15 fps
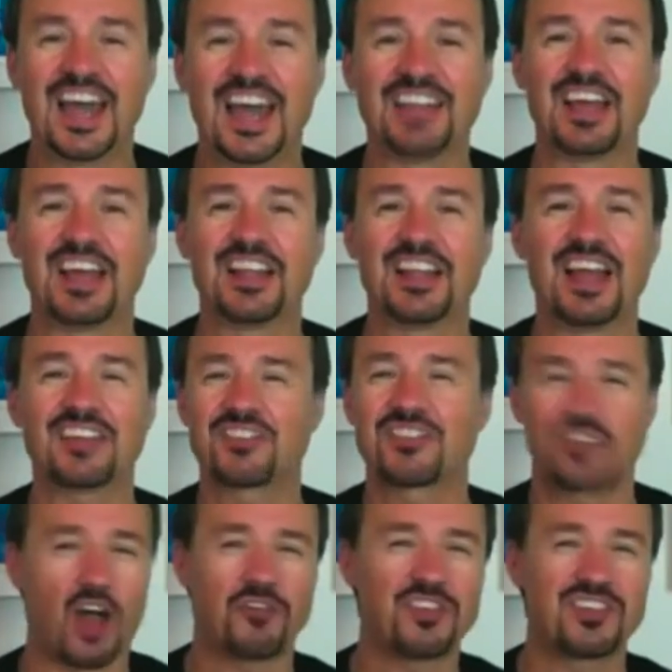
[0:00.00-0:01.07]
And that
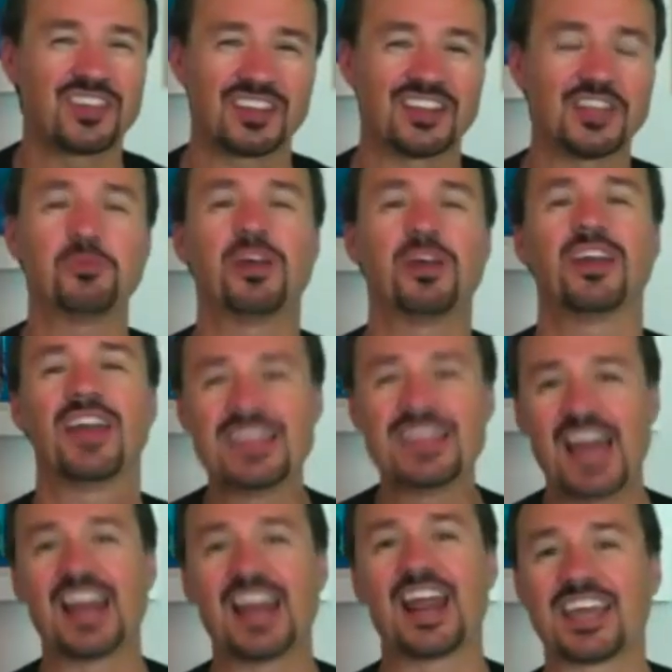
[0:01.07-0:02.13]
softens it a little bit, and
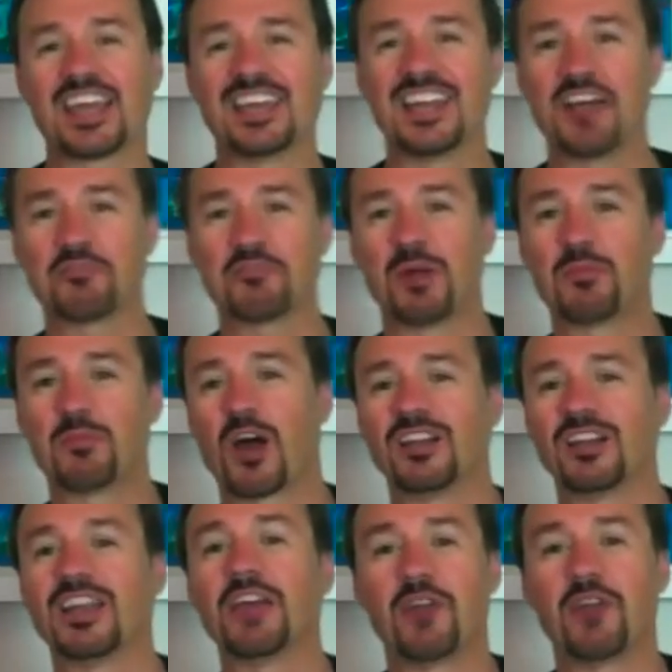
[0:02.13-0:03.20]
then I can have my
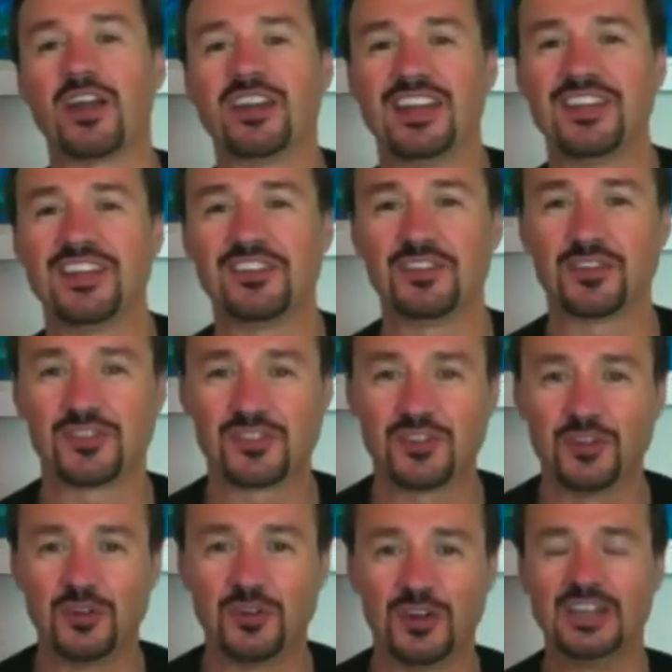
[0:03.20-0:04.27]
broccoli. I find it easier to
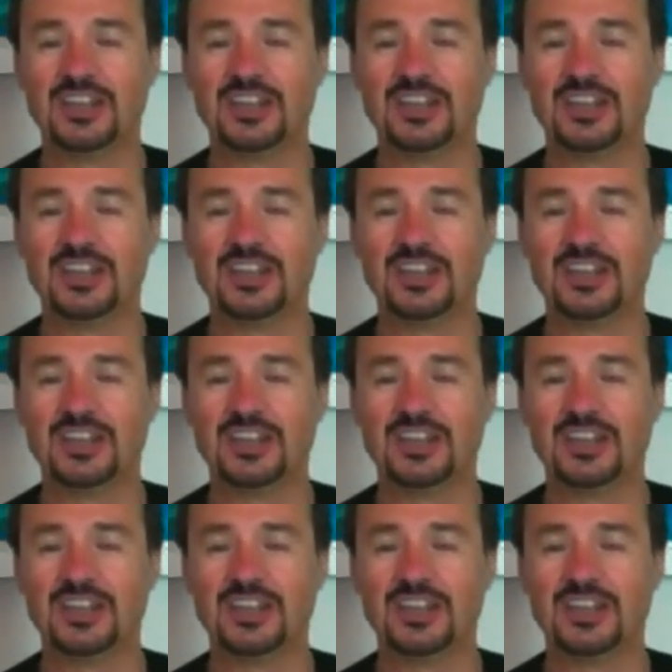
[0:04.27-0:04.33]
chew.